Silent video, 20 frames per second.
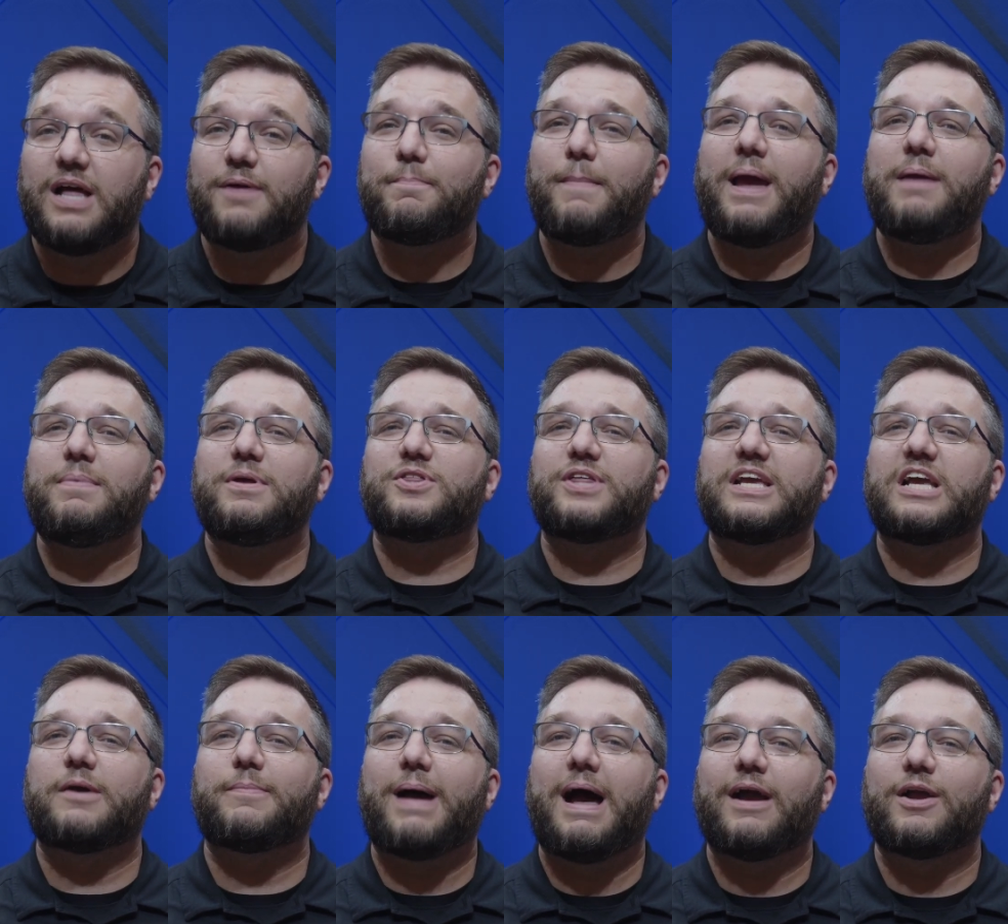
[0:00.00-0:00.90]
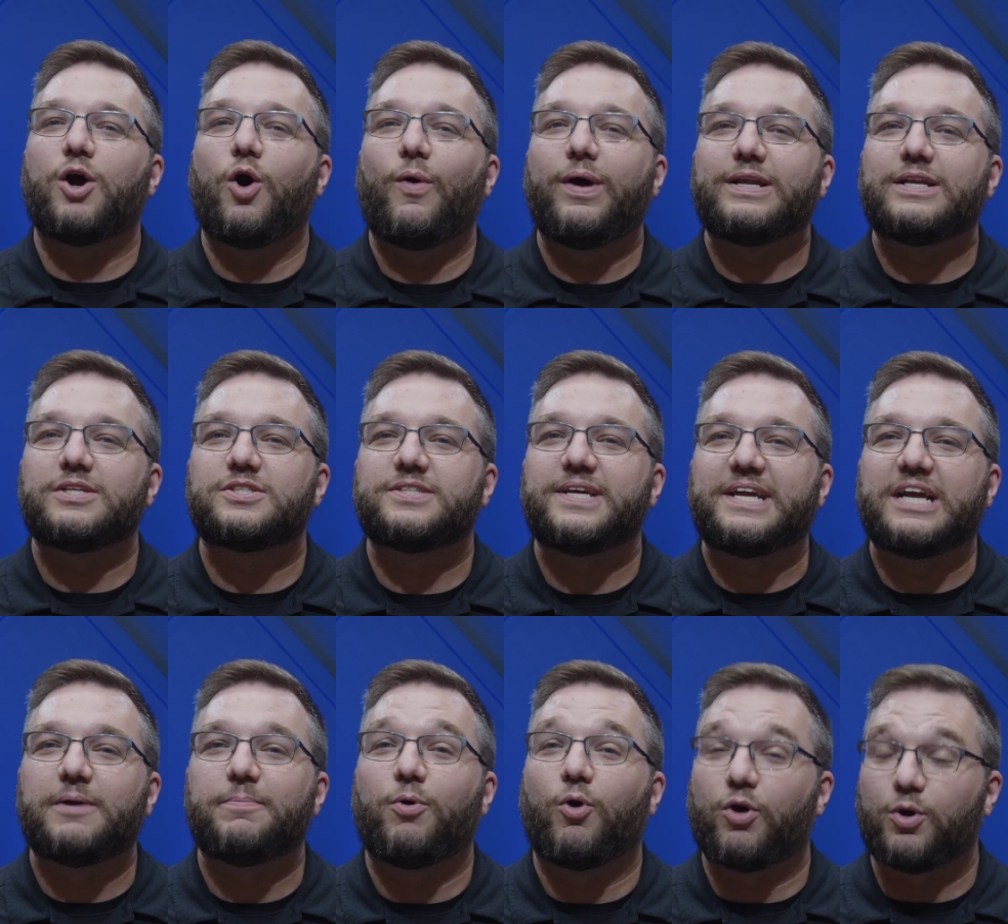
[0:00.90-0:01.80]
maybe think about going to
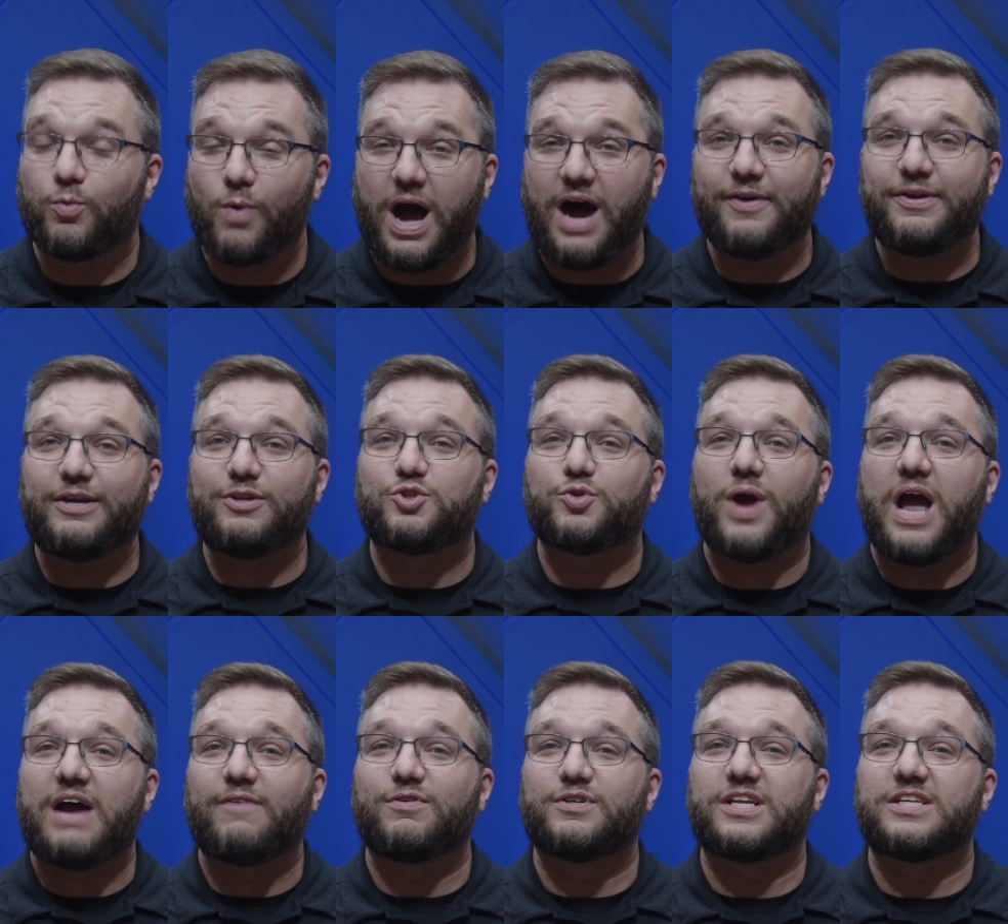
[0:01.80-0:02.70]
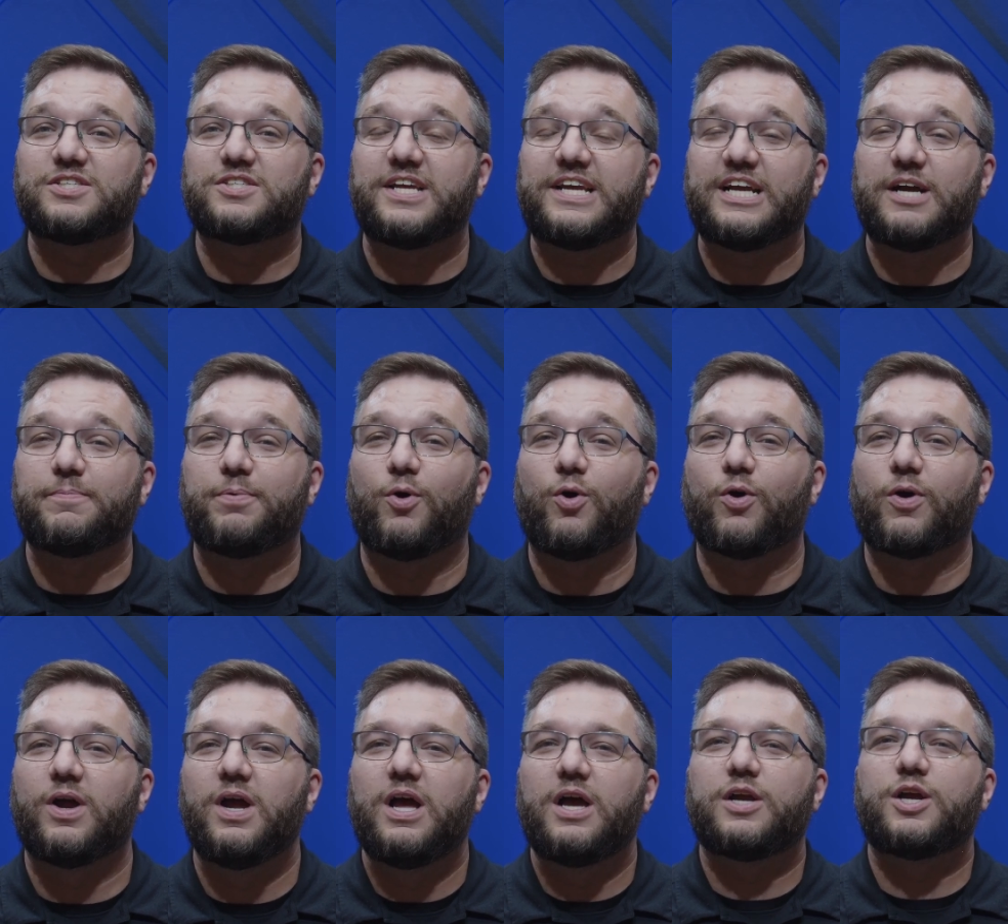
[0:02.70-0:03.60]
Singapore. And while you travel to
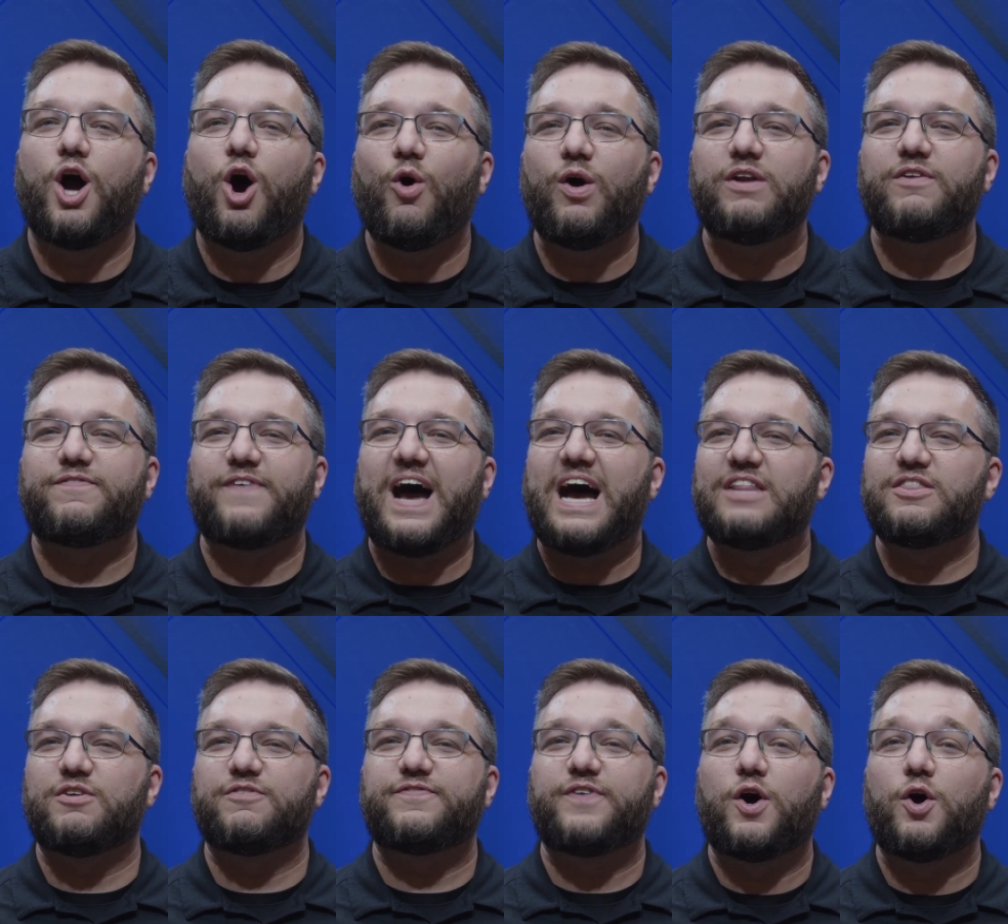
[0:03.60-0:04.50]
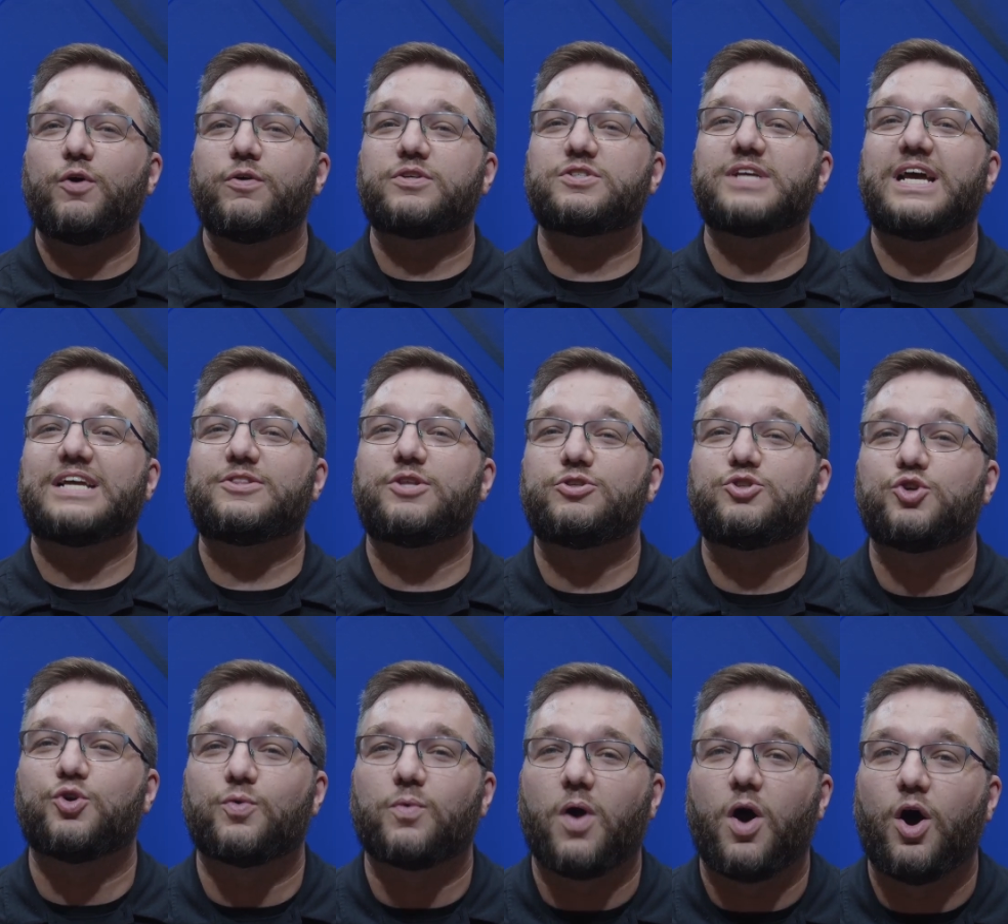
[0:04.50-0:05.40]
Singapore, go and find the folks at the
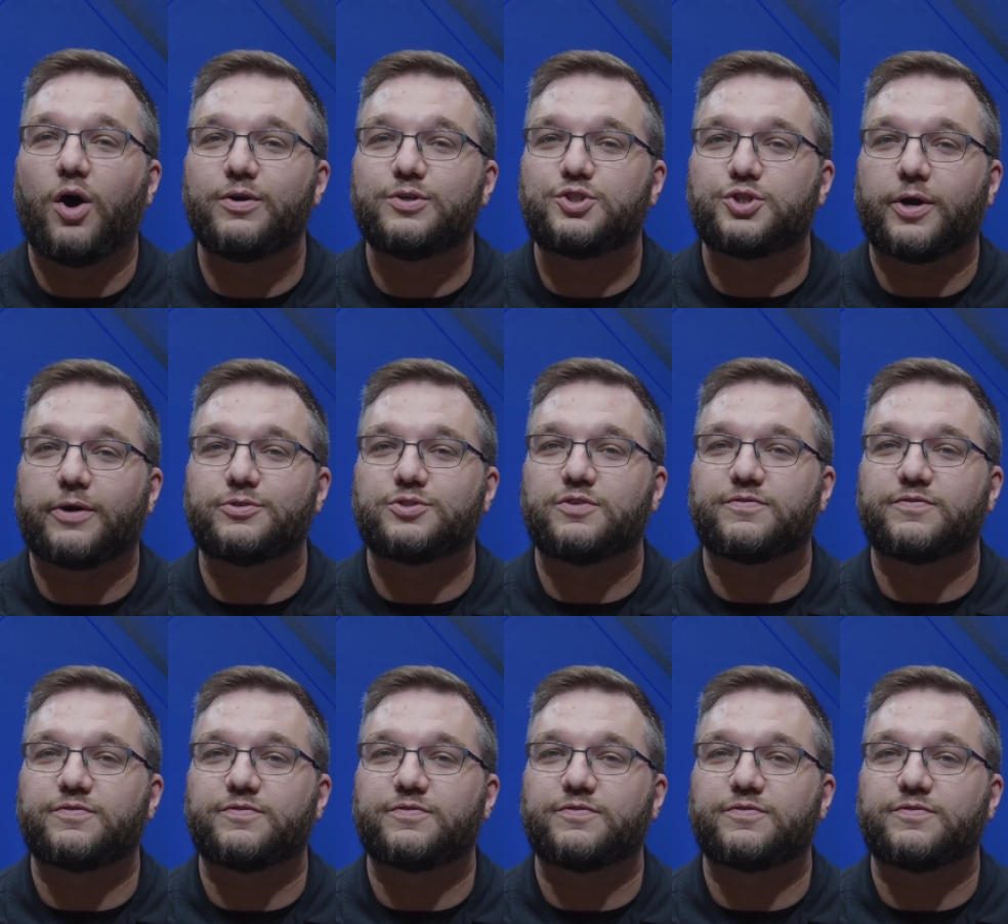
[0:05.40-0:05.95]
Jurong Church